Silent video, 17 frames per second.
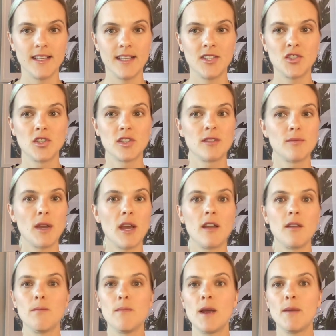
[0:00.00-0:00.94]
It's just
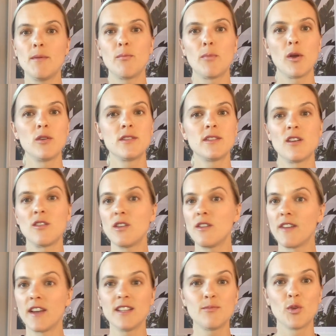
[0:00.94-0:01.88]
about maybe post it on your
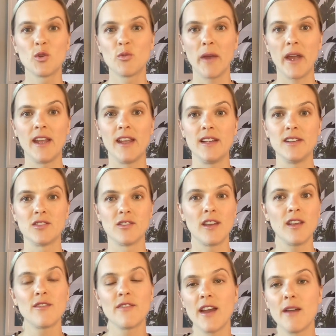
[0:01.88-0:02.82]
Facebook page,
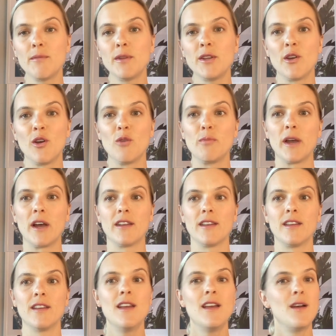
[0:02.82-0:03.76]
let your family know about
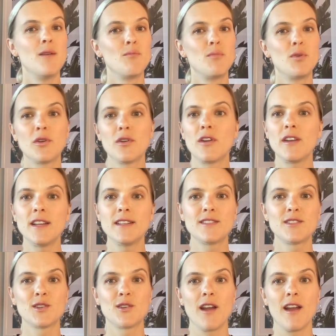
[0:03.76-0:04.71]
it, put it on
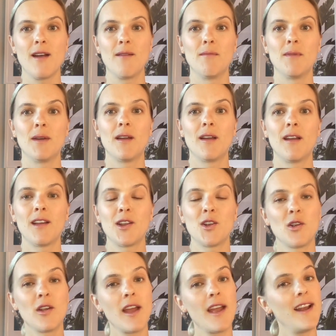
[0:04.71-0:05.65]
Instagram,
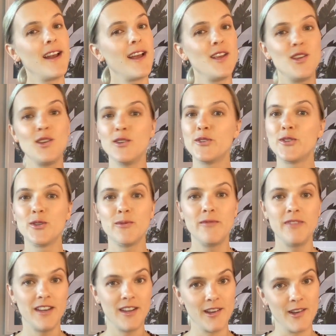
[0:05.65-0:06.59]
create a YouTube
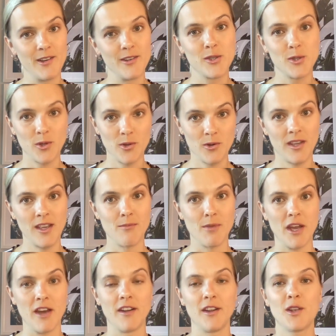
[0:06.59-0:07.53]
video talking
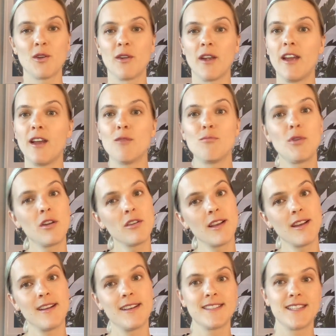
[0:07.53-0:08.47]
about it, create a
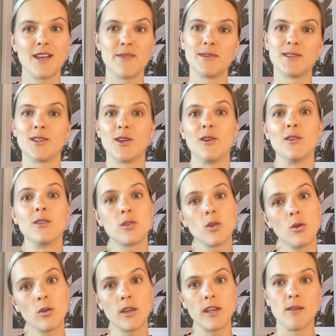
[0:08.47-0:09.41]
podcast episode
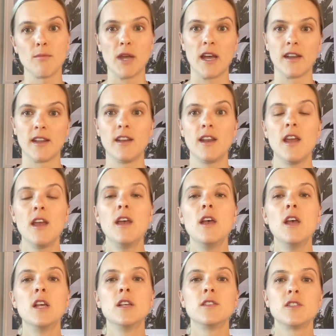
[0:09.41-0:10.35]
talking about it
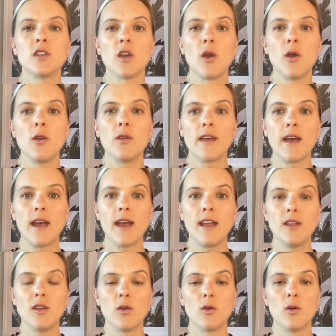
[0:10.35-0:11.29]
so
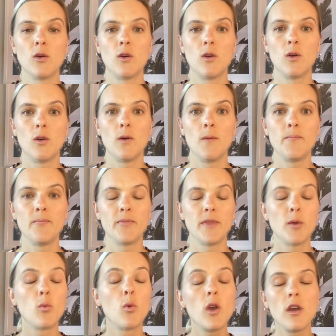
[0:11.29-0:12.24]
that
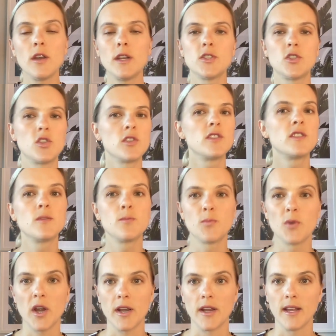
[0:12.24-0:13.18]
the word is just
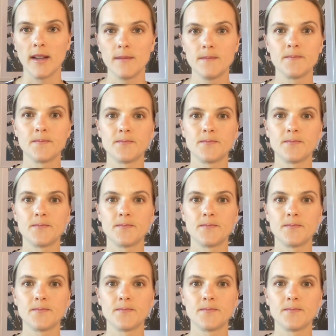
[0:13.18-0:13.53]
spreading.